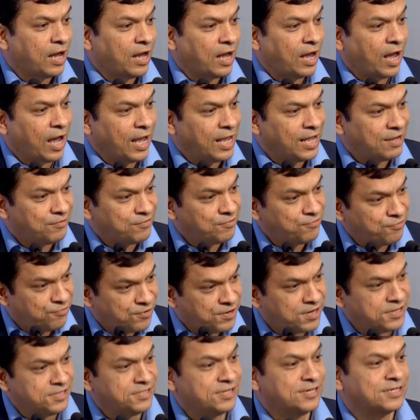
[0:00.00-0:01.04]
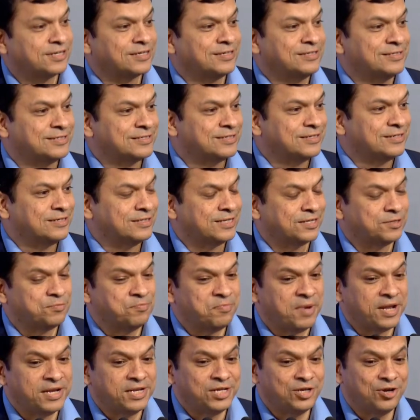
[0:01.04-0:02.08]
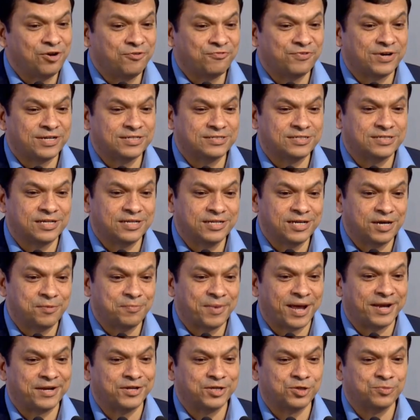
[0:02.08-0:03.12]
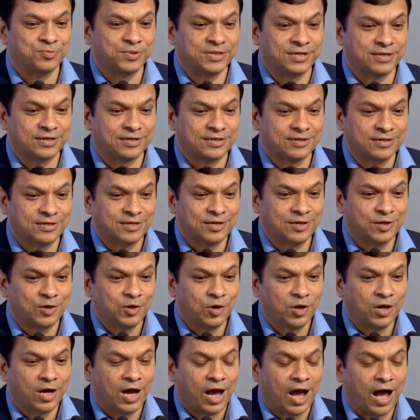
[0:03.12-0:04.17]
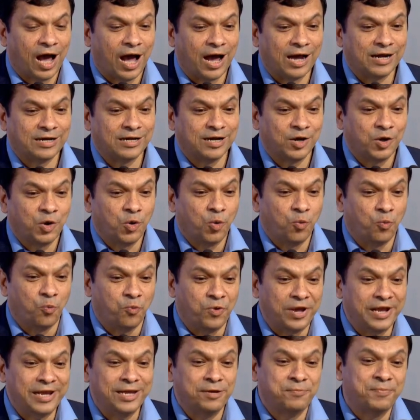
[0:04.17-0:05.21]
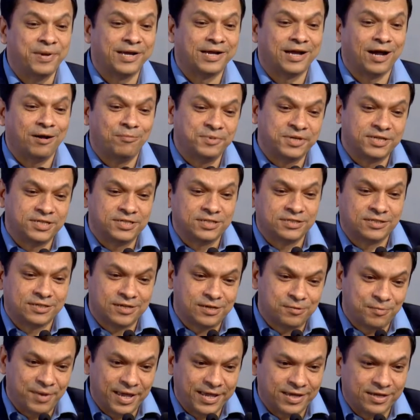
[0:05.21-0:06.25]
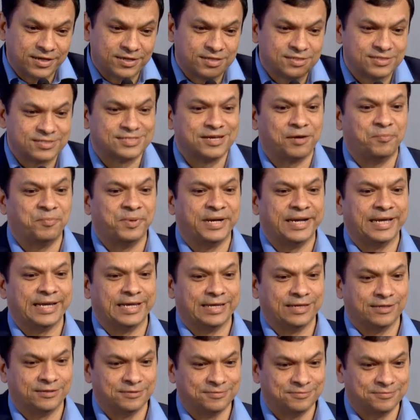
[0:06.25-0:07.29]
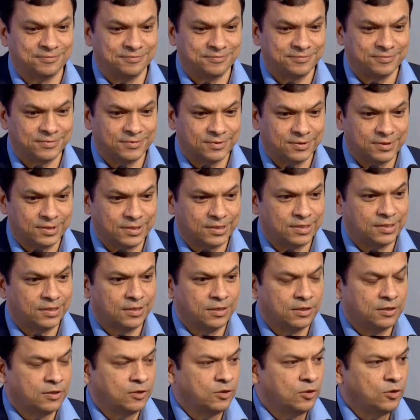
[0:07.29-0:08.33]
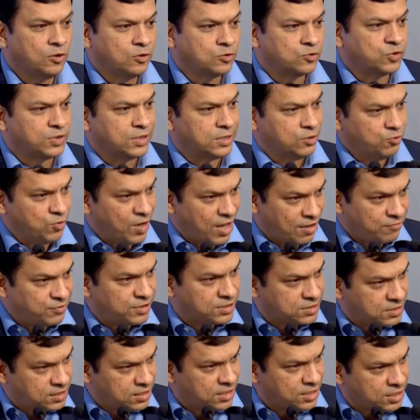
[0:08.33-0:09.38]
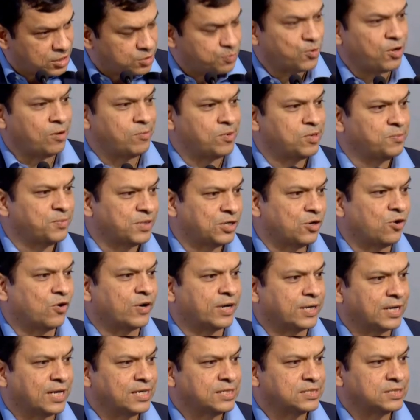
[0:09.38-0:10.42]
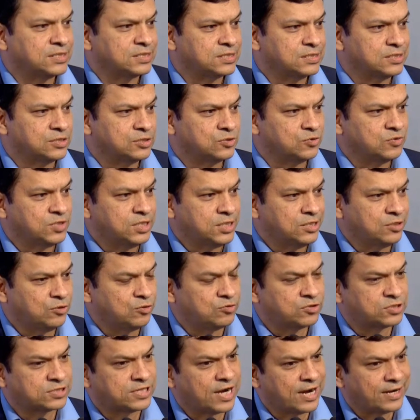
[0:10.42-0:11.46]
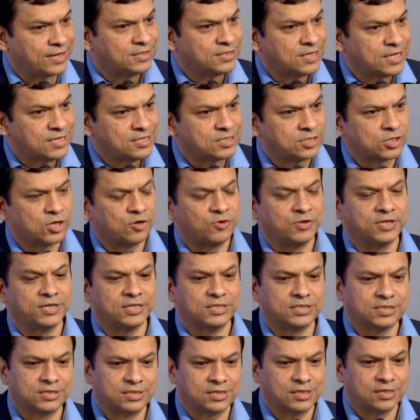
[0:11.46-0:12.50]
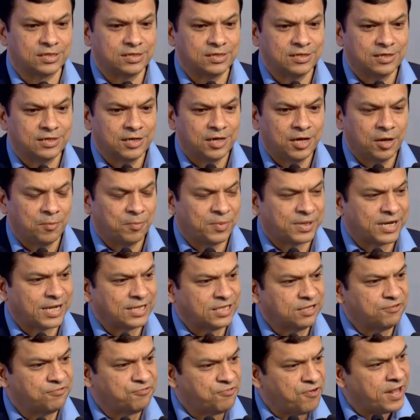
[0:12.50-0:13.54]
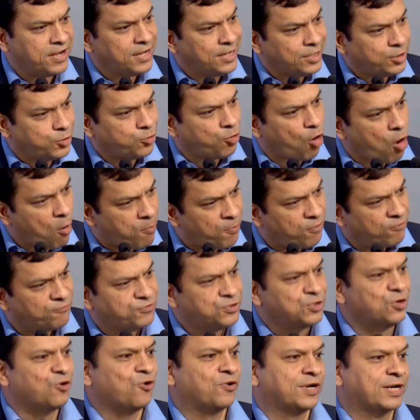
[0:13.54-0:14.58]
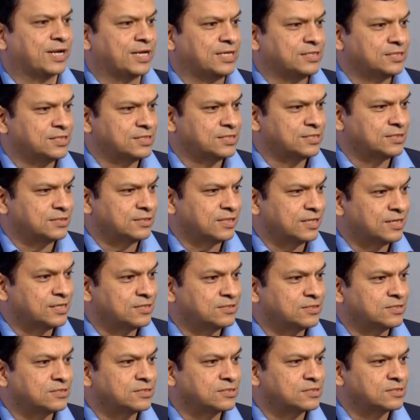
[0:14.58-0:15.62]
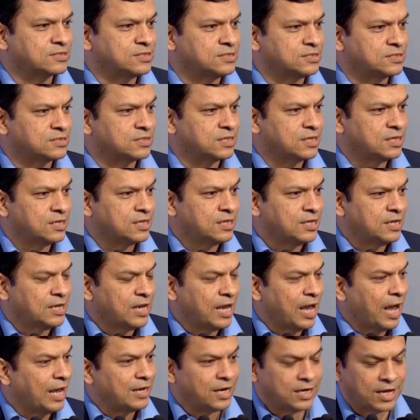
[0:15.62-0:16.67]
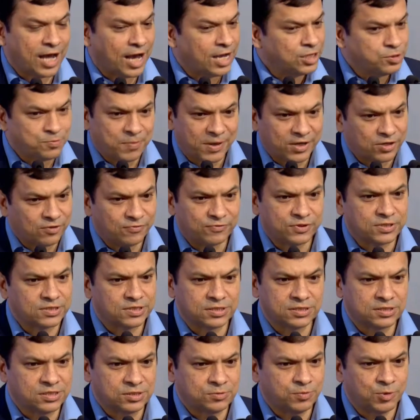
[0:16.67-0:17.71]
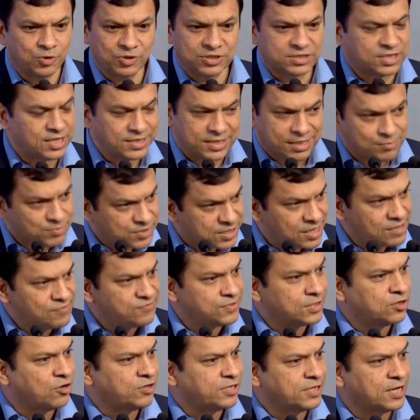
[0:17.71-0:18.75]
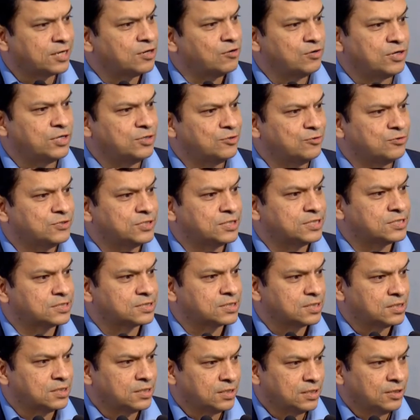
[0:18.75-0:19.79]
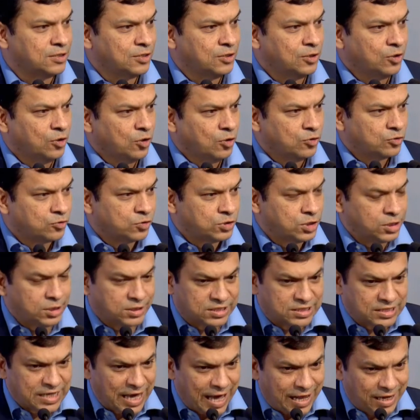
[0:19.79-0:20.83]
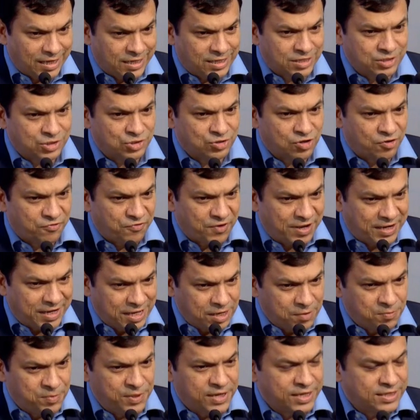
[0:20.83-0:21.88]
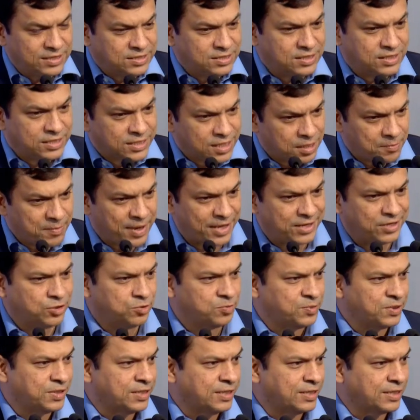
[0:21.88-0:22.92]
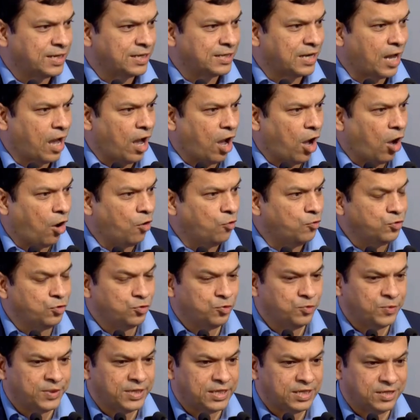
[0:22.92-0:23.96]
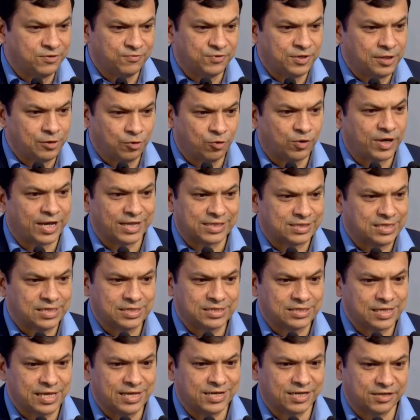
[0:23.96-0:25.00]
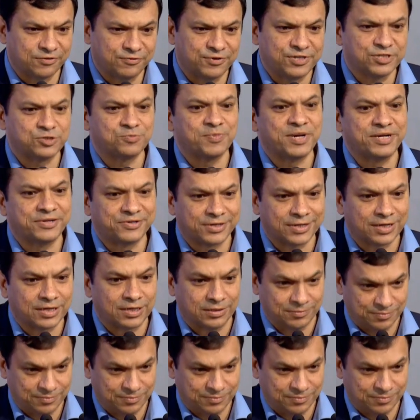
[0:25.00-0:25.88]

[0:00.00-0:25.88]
I have a further concern that many of our senior management will become digital migrants someday. So you have a serious problem in organizations. You need to strategize around digital. But at the very top of the organization, there is resistance. And a large part of resistance because they themselves are not regular users. So the challenge of enabling senior management, and how do we even look at things like reverse mentoring